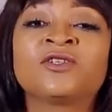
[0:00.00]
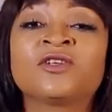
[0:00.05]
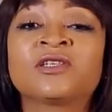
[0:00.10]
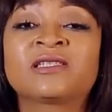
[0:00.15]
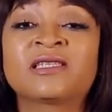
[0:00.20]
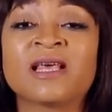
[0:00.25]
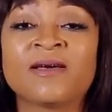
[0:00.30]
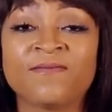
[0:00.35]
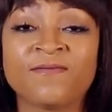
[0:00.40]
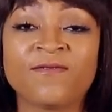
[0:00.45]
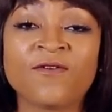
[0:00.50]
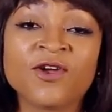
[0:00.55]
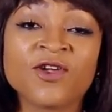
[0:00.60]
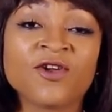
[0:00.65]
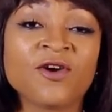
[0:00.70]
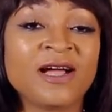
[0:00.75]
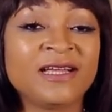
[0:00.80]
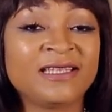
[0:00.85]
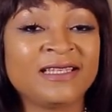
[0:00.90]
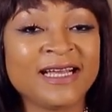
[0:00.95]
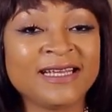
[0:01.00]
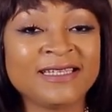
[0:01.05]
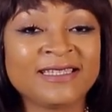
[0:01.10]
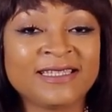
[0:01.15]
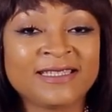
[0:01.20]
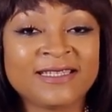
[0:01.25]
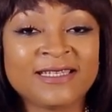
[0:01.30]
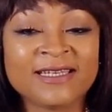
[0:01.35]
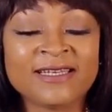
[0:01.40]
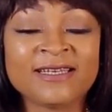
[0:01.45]
So step four, your
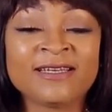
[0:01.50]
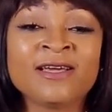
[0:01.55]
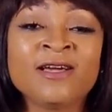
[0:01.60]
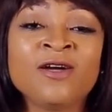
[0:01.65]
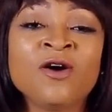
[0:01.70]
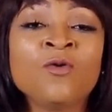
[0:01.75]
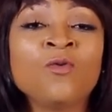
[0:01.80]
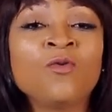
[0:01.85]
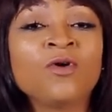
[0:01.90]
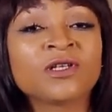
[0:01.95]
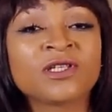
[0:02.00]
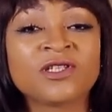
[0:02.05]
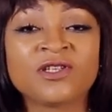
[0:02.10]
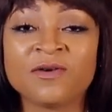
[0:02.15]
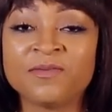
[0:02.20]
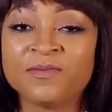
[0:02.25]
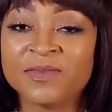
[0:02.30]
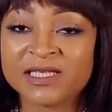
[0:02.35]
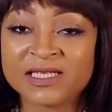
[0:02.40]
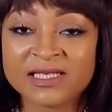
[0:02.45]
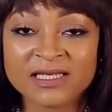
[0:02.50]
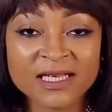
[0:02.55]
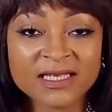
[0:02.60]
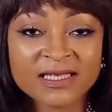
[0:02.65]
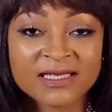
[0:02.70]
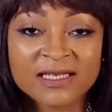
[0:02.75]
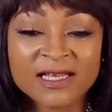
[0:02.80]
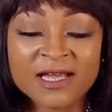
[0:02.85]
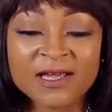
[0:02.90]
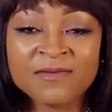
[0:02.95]
identity. What's your
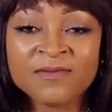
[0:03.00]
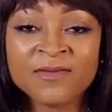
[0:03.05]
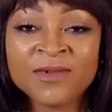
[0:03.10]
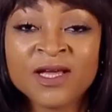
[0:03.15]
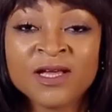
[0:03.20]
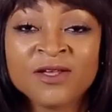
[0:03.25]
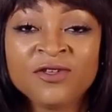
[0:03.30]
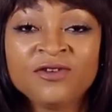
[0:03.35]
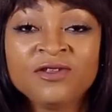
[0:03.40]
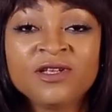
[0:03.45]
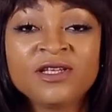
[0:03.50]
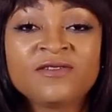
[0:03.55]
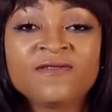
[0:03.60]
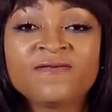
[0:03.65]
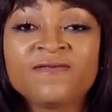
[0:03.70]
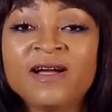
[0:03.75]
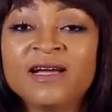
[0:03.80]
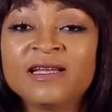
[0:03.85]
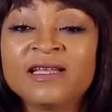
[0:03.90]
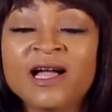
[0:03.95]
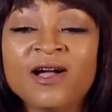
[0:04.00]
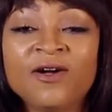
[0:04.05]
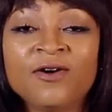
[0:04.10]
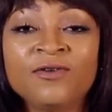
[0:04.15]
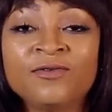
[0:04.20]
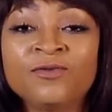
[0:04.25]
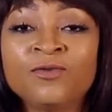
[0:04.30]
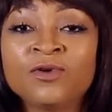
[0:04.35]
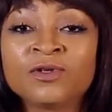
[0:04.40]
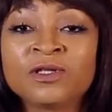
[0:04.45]
business name? You need to find
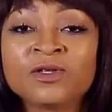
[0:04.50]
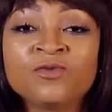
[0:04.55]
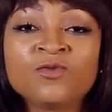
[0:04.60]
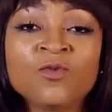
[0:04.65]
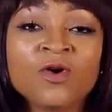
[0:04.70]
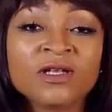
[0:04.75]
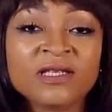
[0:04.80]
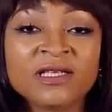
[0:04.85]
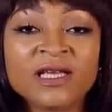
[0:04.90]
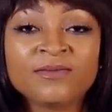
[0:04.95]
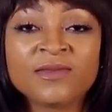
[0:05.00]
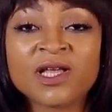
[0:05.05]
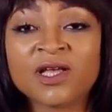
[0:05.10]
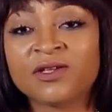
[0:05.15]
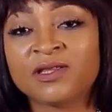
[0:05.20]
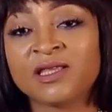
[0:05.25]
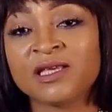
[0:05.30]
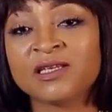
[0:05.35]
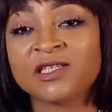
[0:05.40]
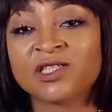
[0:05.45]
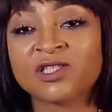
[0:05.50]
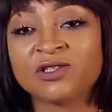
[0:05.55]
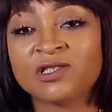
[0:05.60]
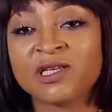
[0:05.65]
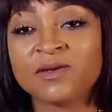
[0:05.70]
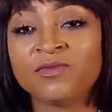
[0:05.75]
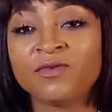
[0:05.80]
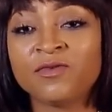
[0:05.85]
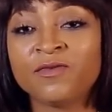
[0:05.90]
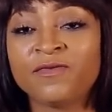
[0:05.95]
out what name that you think is
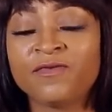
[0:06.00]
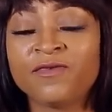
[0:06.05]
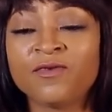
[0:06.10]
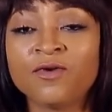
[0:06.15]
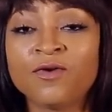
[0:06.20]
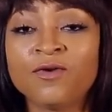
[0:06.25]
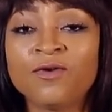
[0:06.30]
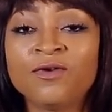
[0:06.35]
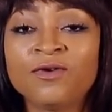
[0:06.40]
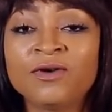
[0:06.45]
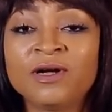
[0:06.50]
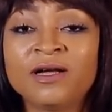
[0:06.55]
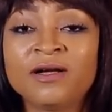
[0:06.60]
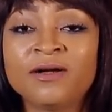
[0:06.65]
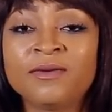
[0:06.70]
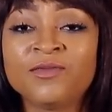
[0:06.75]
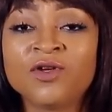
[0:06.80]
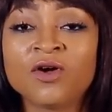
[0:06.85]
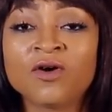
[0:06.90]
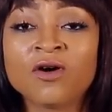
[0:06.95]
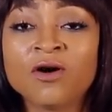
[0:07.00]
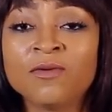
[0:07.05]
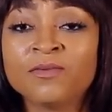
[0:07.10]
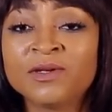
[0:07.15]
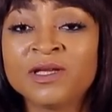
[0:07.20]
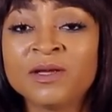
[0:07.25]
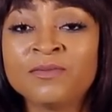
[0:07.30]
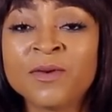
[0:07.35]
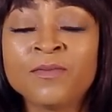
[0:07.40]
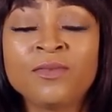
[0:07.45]
suitable for your
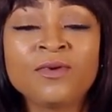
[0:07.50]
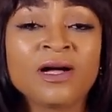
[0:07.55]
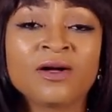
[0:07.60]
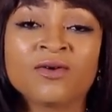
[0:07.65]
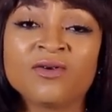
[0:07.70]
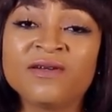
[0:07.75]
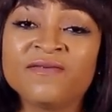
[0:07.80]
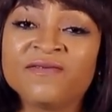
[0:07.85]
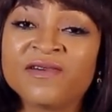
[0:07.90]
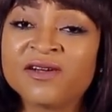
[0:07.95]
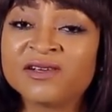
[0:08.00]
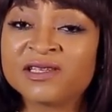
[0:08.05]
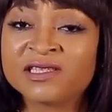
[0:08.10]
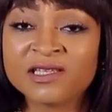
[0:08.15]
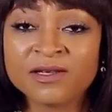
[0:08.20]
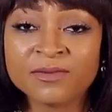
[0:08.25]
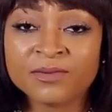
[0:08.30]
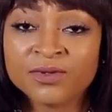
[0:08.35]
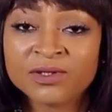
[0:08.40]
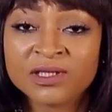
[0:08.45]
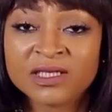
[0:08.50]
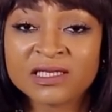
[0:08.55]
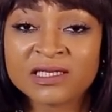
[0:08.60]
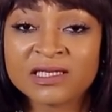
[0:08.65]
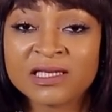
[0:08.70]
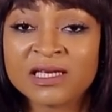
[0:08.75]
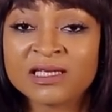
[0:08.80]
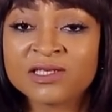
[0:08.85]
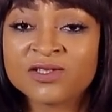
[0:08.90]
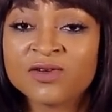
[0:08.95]
company. People are going very simple
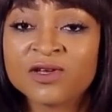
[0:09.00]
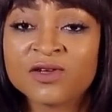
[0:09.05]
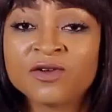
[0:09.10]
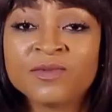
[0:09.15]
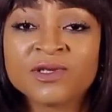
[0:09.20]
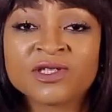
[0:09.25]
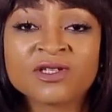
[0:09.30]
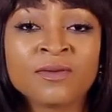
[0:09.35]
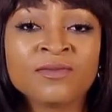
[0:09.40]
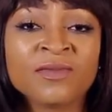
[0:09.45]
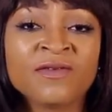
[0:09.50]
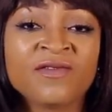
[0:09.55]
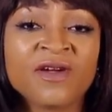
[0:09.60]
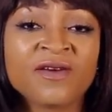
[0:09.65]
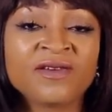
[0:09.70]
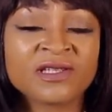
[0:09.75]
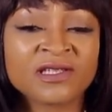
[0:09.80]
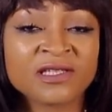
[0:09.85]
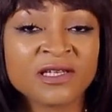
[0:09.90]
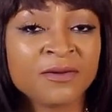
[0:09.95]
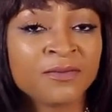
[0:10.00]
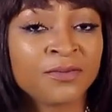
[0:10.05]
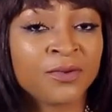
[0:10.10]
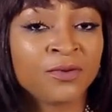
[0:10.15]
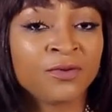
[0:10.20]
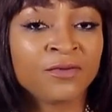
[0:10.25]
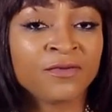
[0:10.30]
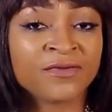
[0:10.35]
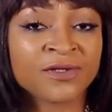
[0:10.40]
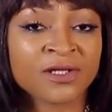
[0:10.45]
these days, so it could be something very
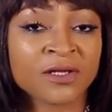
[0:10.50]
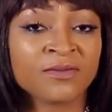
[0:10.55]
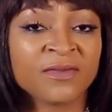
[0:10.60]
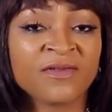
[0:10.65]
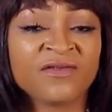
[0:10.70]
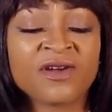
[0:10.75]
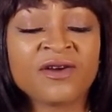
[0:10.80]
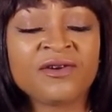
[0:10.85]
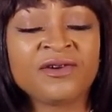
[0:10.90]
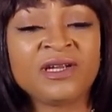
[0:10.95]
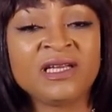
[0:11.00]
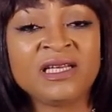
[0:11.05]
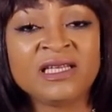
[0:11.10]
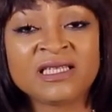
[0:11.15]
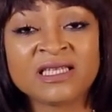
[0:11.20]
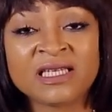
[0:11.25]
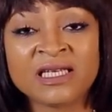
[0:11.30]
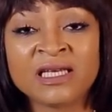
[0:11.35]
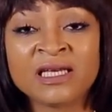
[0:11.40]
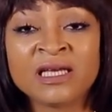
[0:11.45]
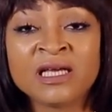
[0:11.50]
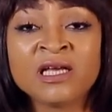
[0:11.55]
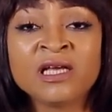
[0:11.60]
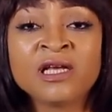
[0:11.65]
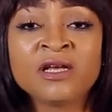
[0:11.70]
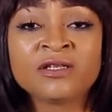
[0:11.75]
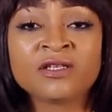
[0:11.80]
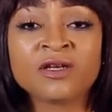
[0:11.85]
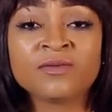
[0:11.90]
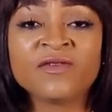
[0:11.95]
simple, something very easy,
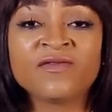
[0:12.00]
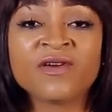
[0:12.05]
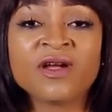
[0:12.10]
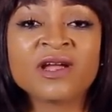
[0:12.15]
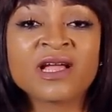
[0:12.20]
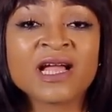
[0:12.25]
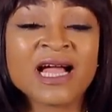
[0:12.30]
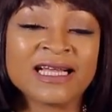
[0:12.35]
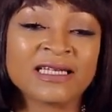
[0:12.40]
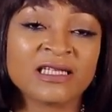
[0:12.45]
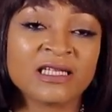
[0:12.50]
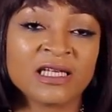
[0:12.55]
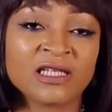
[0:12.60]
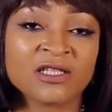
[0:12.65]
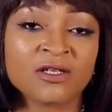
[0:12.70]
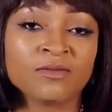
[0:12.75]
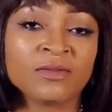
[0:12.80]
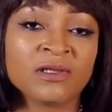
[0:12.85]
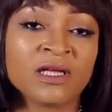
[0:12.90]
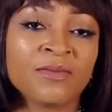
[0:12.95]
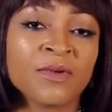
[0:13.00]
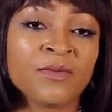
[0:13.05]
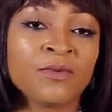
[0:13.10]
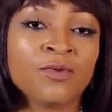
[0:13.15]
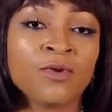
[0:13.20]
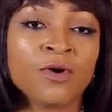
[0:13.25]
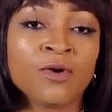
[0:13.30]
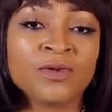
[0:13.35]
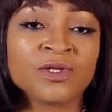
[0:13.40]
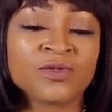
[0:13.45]
something very catchy, and something that
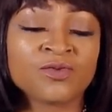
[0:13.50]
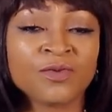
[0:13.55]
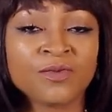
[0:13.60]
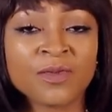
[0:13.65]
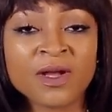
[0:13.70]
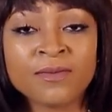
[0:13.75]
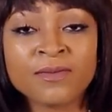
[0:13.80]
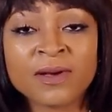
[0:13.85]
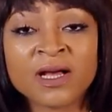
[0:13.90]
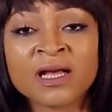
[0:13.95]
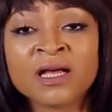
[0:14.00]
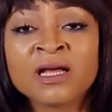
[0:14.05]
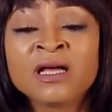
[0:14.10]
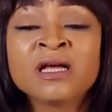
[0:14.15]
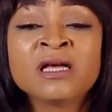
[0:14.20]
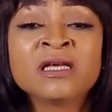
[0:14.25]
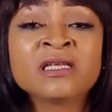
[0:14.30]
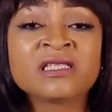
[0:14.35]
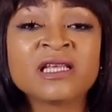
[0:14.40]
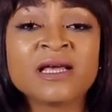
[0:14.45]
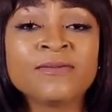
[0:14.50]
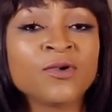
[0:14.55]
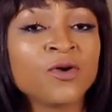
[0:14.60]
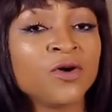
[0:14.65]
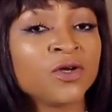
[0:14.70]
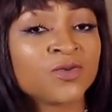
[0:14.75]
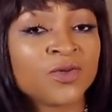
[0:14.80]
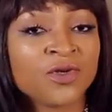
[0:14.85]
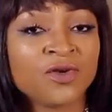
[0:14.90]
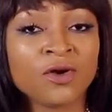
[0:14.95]
people will always remember. Same
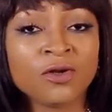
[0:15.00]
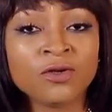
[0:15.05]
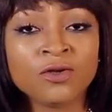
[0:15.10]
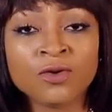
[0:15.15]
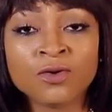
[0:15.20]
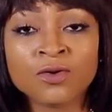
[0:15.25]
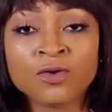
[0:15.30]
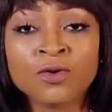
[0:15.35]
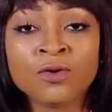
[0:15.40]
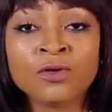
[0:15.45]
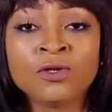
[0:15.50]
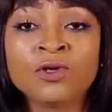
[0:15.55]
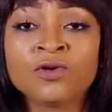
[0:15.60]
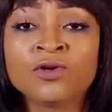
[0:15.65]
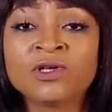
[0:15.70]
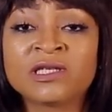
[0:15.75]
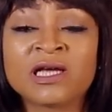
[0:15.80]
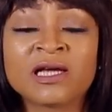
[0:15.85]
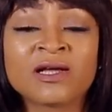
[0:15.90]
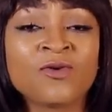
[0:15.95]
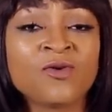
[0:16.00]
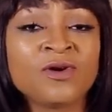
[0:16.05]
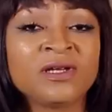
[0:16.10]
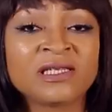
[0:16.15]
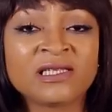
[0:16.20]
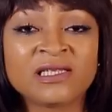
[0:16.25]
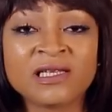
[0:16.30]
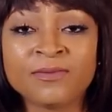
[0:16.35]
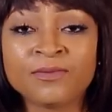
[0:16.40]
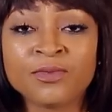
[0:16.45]
goes with your logo. Logos are
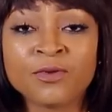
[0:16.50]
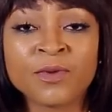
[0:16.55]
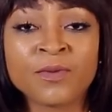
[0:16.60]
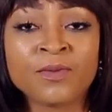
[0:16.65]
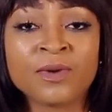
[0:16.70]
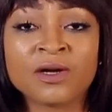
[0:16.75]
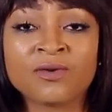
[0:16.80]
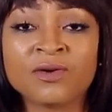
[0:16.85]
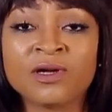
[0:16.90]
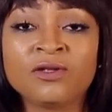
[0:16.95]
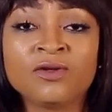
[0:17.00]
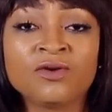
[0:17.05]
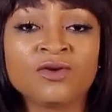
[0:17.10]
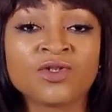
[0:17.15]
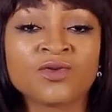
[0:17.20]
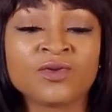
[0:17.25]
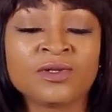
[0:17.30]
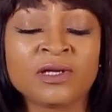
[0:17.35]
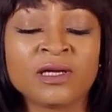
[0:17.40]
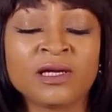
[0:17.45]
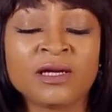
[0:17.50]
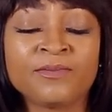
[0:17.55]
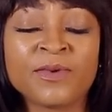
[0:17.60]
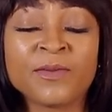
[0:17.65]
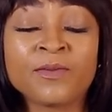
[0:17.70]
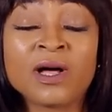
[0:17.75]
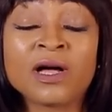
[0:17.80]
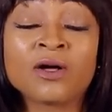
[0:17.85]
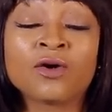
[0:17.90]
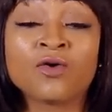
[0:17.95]
going simple. People are going
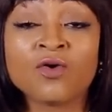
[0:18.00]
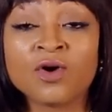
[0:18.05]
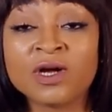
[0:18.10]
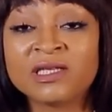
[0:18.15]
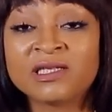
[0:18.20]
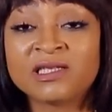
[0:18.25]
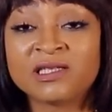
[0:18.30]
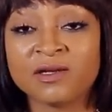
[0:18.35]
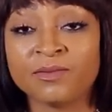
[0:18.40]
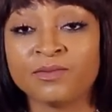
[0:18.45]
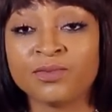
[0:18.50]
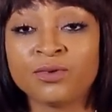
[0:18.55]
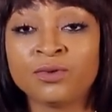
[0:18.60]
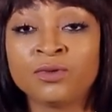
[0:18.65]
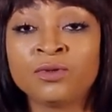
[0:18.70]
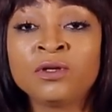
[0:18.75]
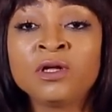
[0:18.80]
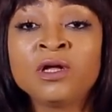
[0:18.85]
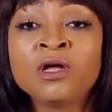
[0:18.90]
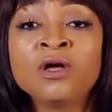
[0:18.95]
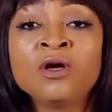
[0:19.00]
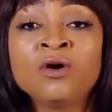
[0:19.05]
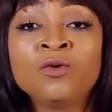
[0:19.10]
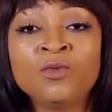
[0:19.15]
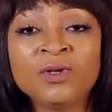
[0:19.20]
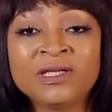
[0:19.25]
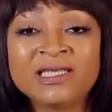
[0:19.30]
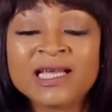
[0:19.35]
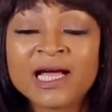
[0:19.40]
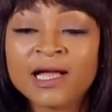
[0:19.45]
simple
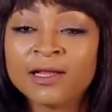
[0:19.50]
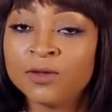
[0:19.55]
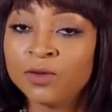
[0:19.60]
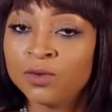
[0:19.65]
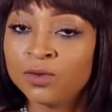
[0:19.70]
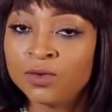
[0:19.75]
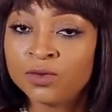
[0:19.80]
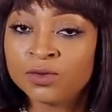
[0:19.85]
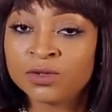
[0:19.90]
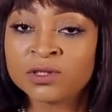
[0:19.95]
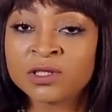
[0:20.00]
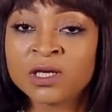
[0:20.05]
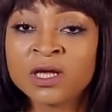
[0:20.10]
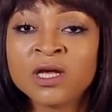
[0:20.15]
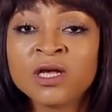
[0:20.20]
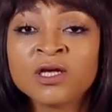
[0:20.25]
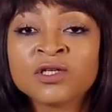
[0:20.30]
with their logos.